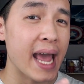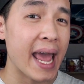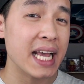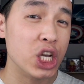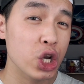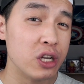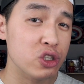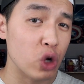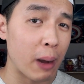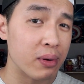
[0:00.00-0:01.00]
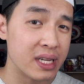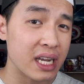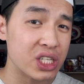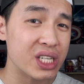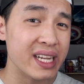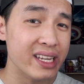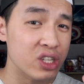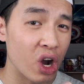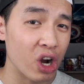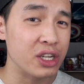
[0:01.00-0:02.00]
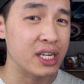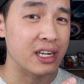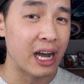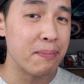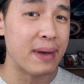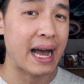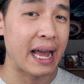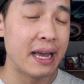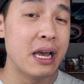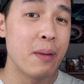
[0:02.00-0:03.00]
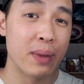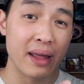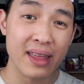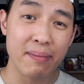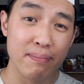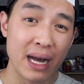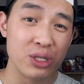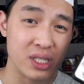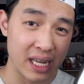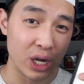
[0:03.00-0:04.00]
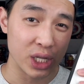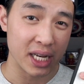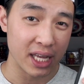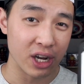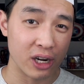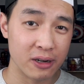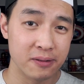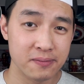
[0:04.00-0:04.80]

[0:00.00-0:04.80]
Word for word: and good drop protection is hard to come by, but I think Mous nailed it here.